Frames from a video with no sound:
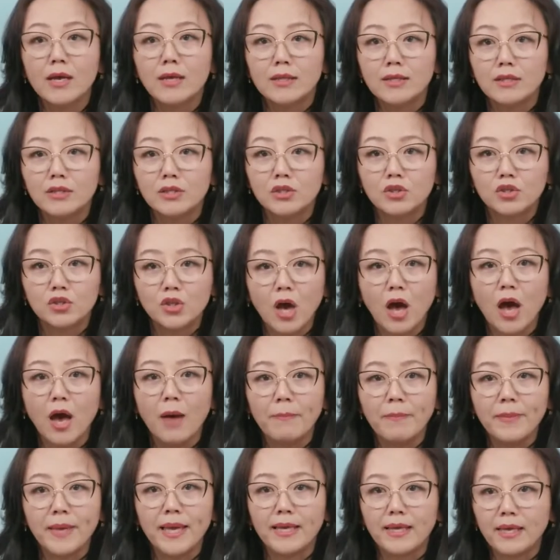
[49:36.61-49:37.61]
this
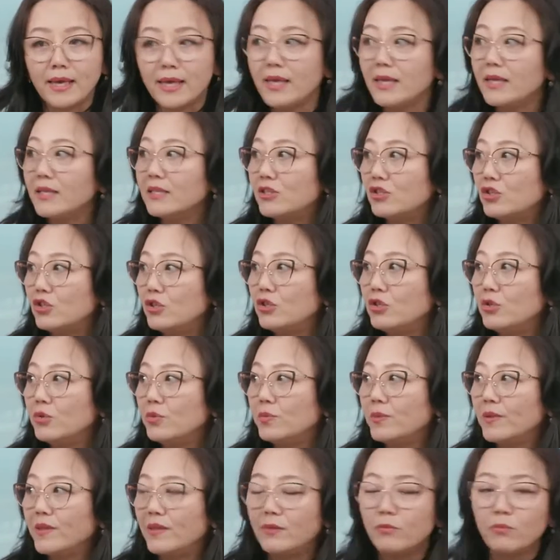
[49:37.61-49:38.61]
topic is to do
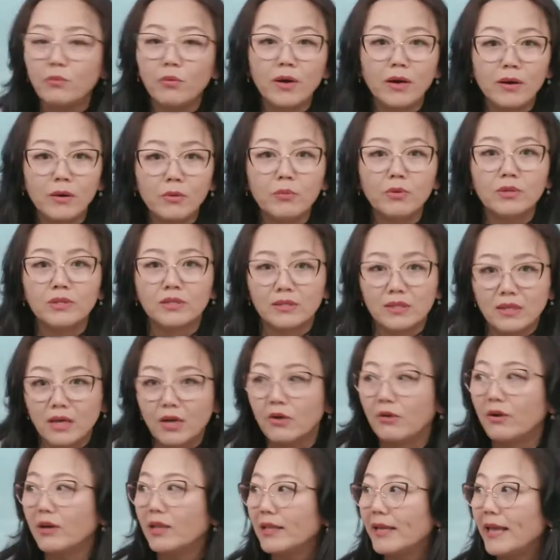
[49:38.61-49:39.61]
with what
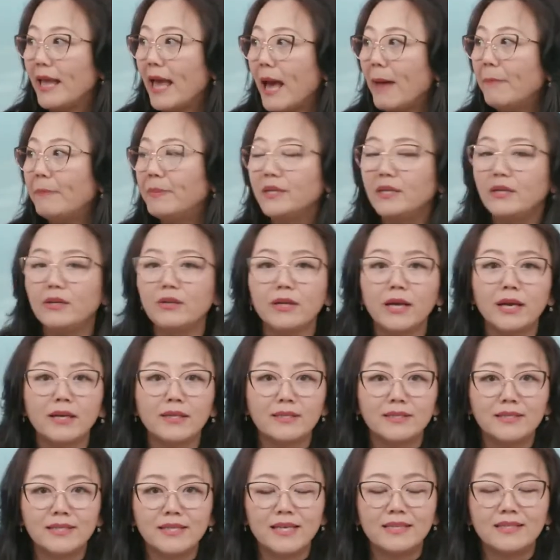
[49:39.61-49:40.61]
currently happened in the
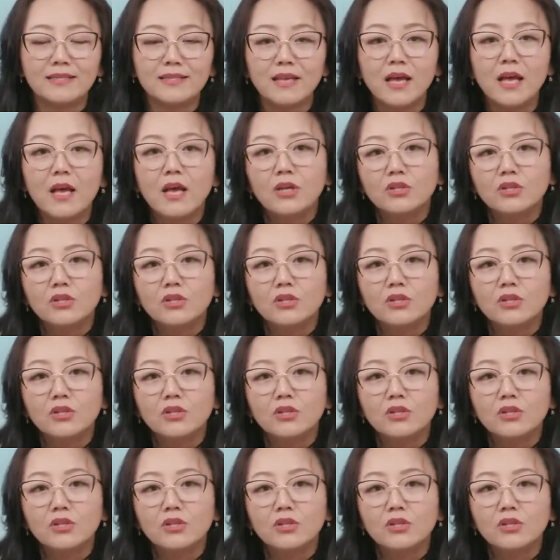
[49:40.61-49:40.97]
United States.